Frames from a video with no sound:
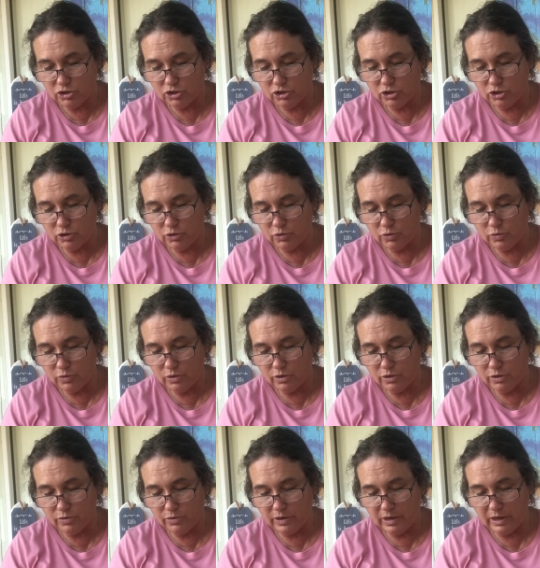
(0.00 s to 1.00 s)
two,
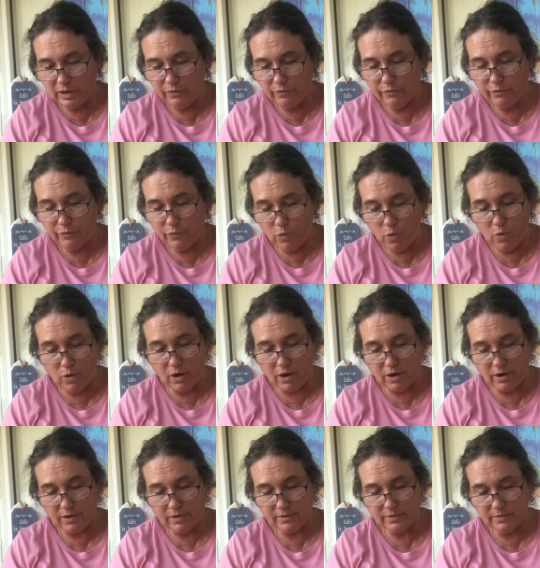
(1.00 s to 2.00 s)
three, four.
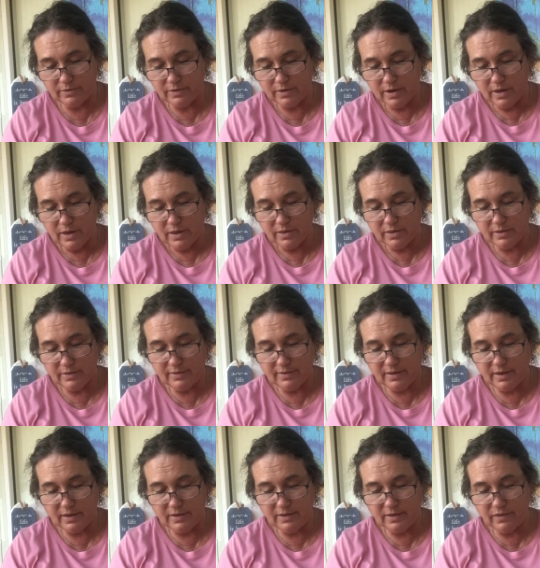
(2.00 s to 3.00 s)
The
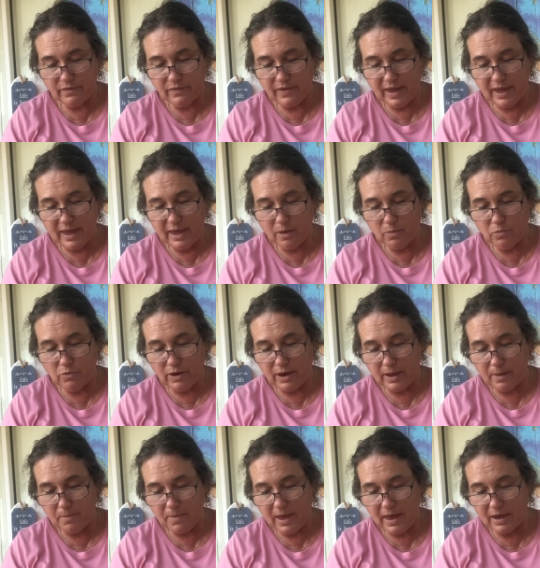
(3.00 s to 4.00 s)
sons of
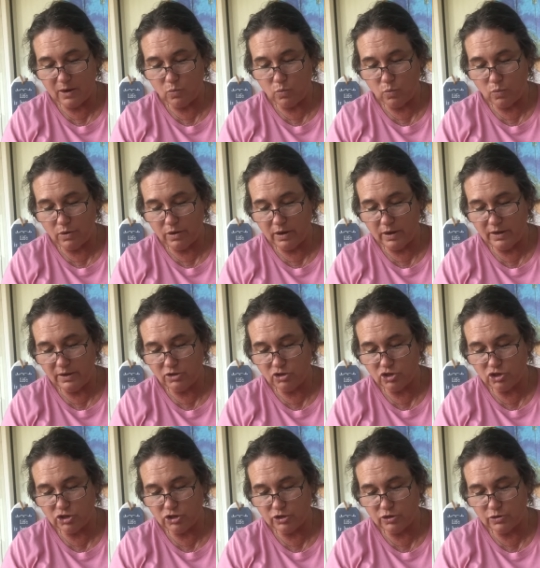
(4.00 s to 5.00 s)
Amram had one,
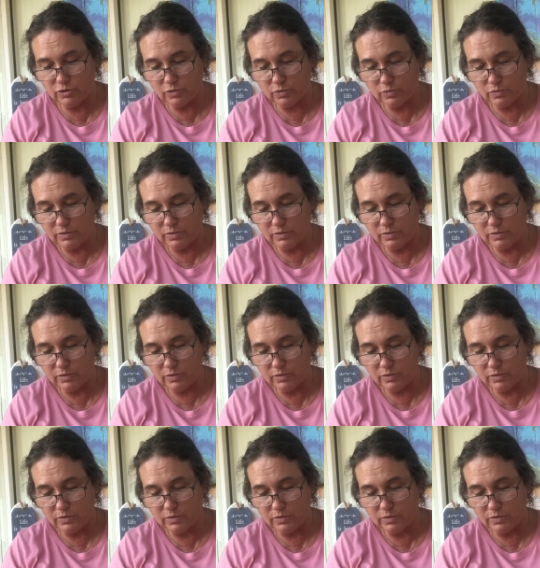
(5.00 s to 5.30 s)
two.